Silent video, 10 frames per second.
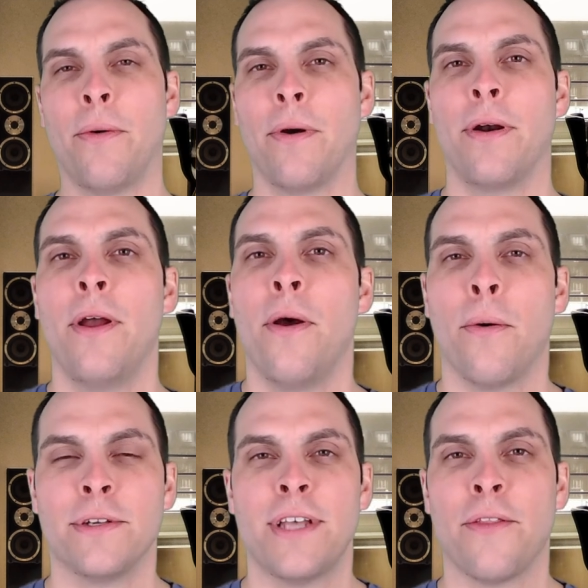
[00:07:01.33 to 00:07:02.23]
or,
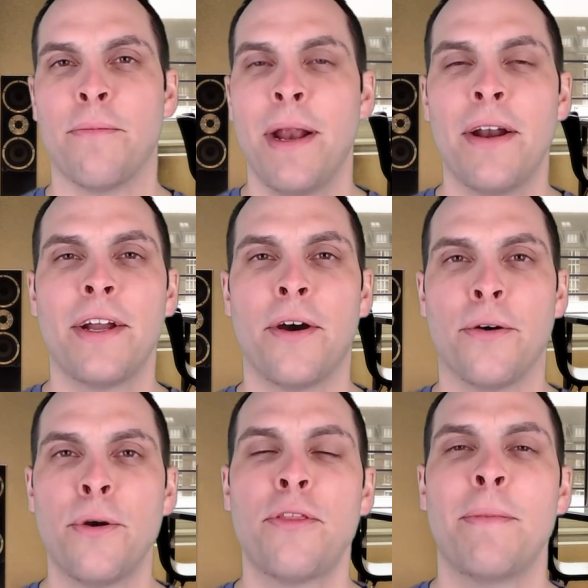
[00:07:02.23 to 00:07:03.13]
or South America
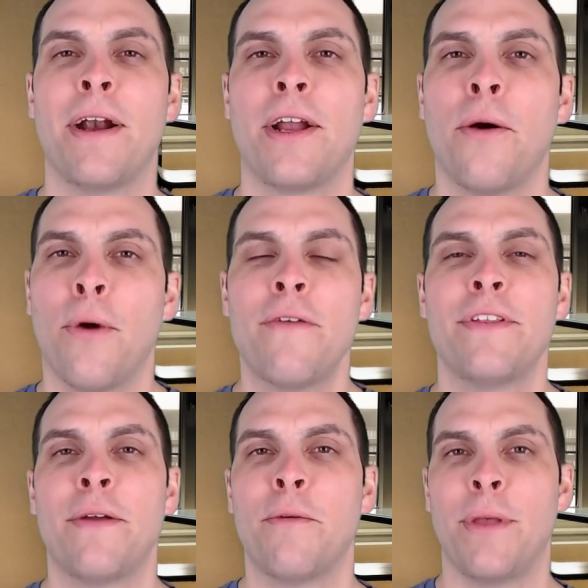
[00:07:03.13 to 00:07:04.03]
or North America,
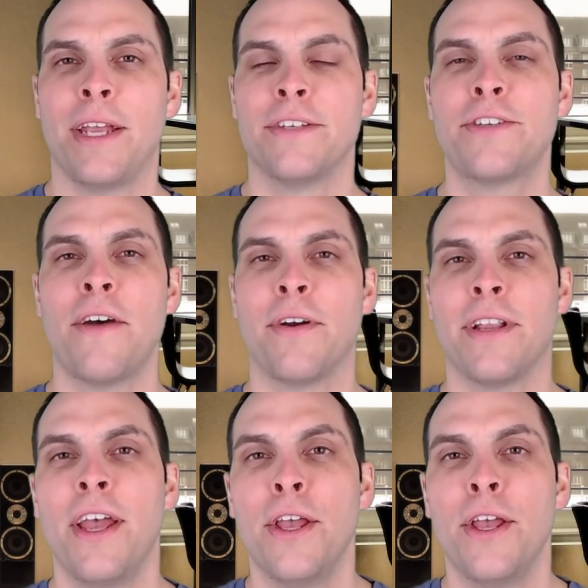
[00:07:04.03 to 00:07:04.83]
wherever they were being discovered,